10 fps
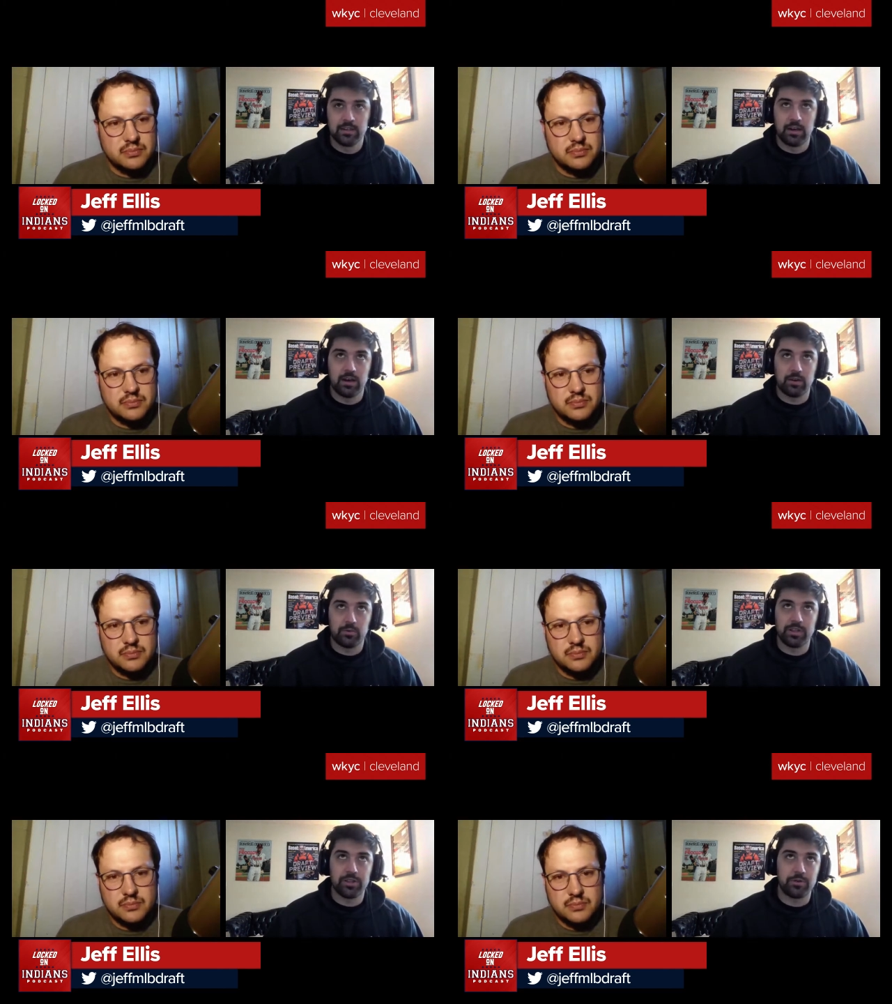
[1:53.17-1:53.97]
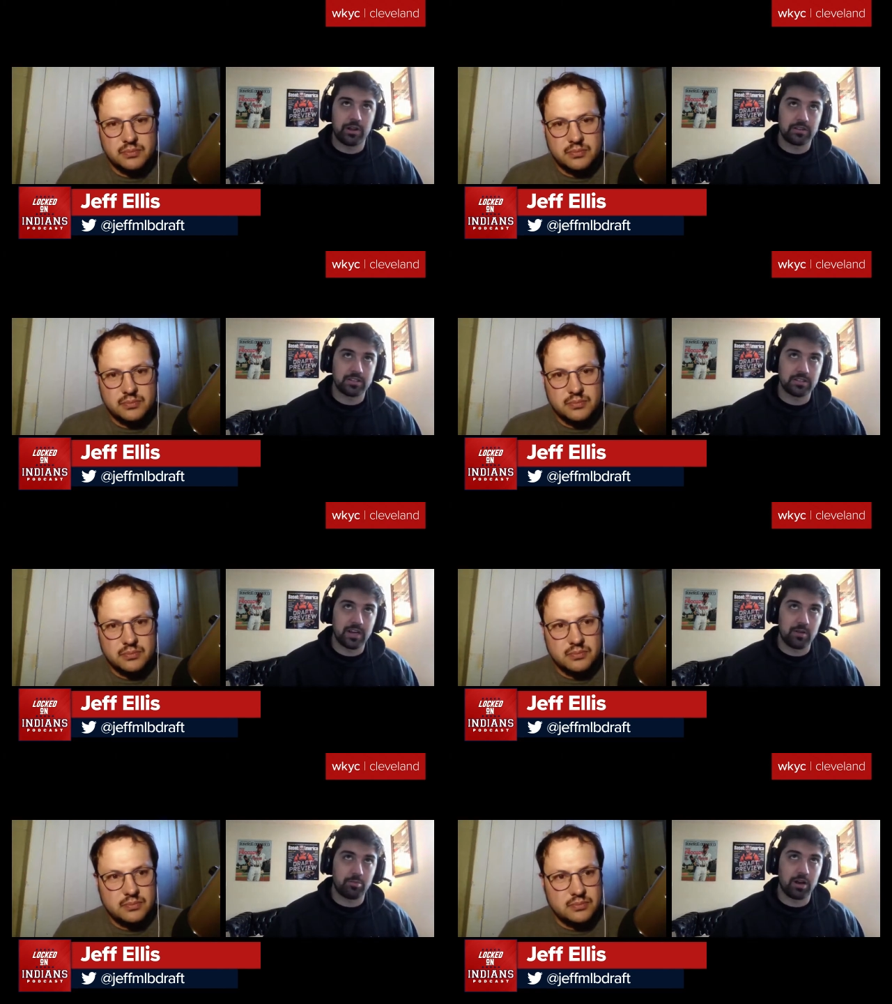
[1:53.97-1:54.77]
Speaker 1: Uh, really, throughout this
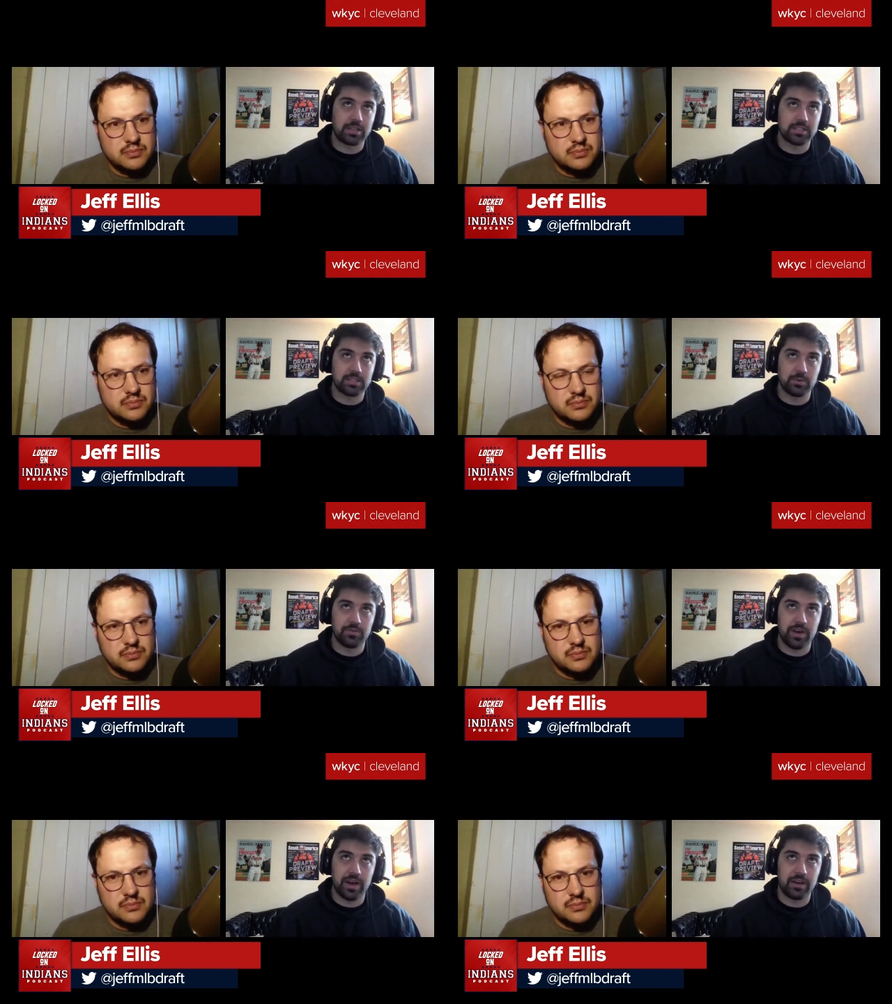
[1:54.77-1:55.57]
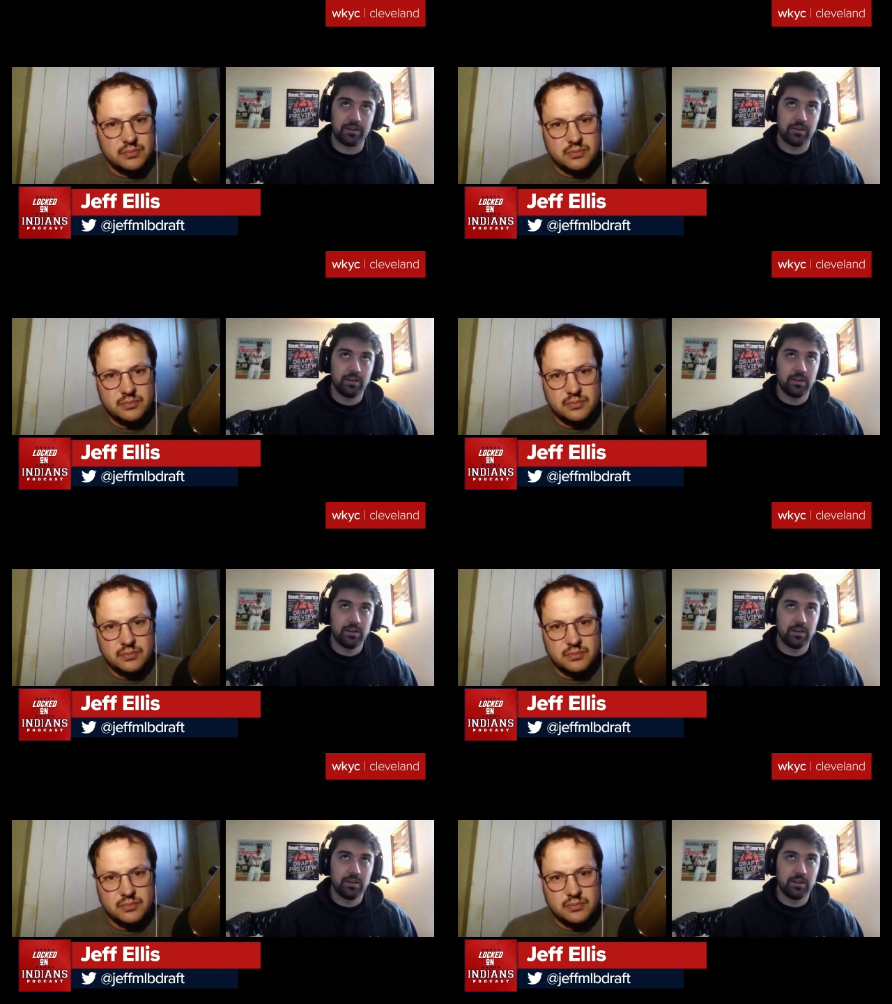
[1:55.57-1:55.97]
entire process, we've had